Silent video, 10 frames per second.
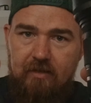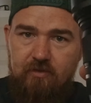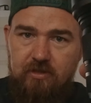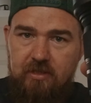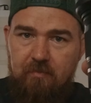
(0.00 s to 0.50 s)
If
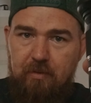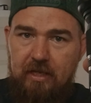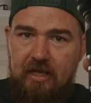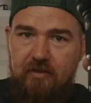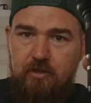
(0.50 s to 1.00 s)
you just
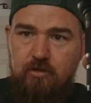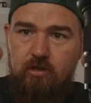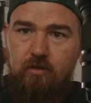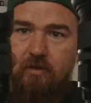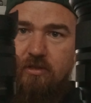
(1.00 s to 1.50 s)
compare the
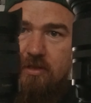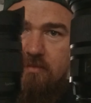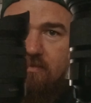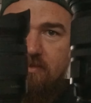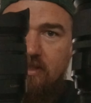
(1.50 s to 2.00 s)
two in terms of